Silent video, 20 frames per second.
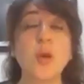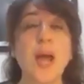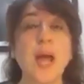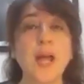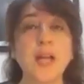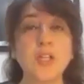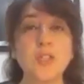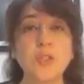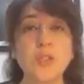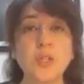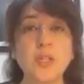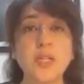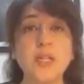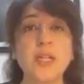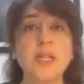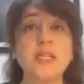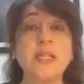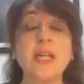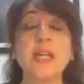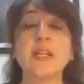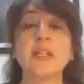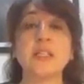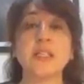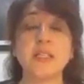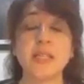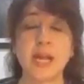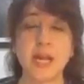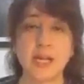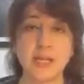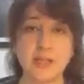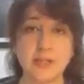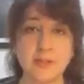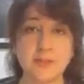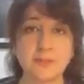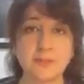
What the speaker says: actually take a stand